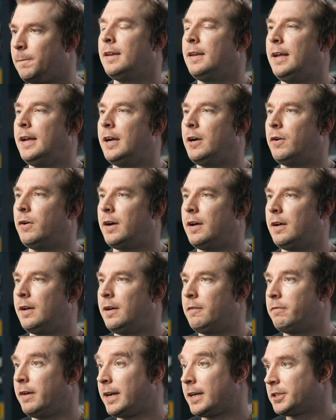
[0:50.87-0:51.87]
Now,
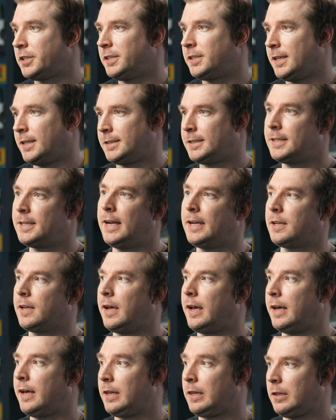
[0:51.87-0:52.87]
I've actually tested it out
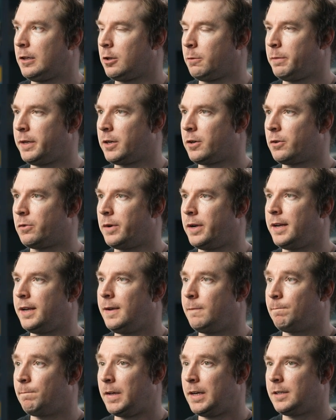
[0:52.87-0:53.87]
a little bit
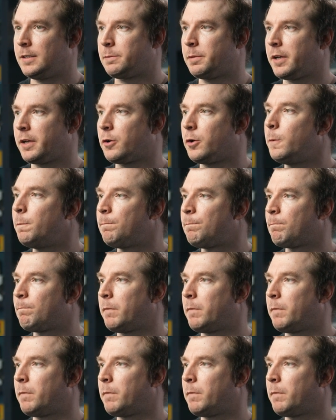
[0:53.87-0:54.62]
already, and it's pretty cool,